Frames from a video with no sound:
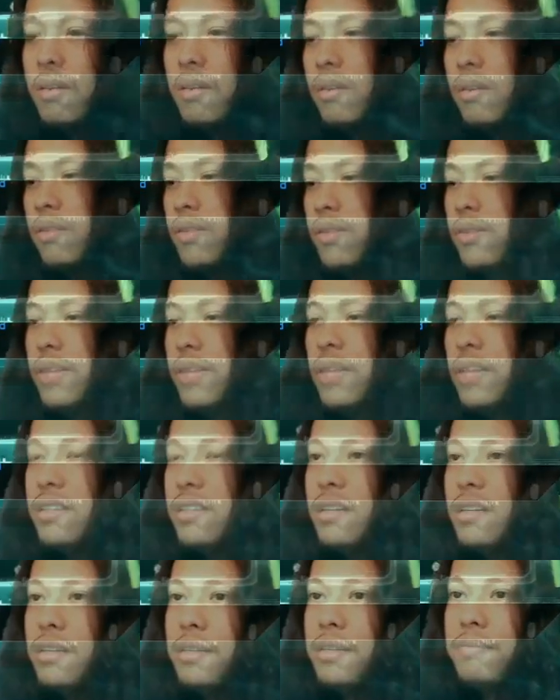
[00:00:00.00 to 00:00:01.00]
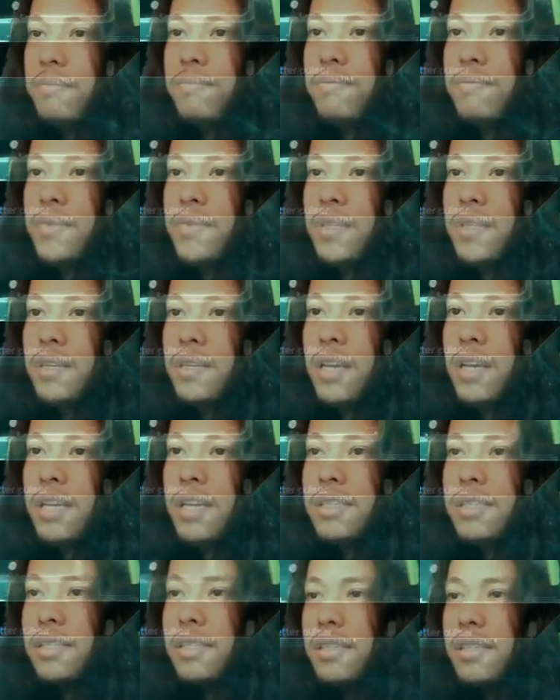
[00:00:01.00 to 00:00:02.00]
so that's it,
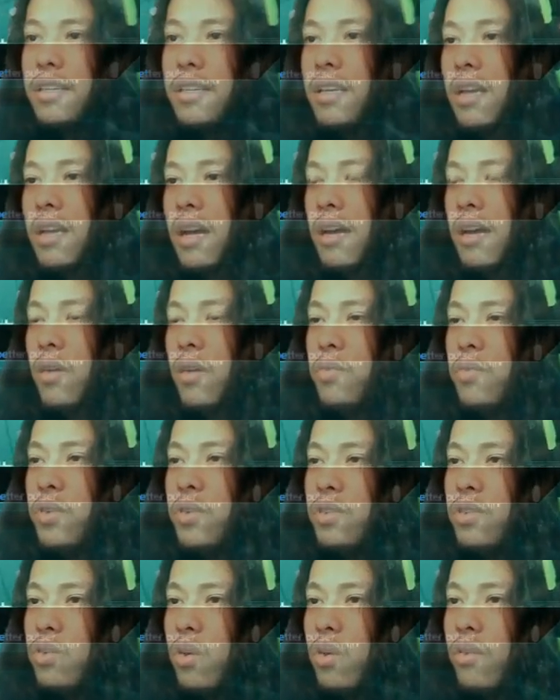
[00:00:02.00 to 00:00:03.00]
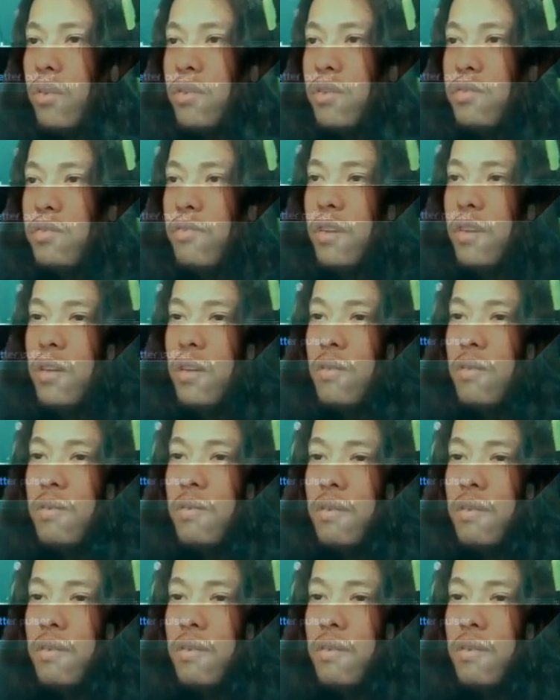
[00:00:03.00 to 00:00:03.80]
guys. I hope you enjoyed this video,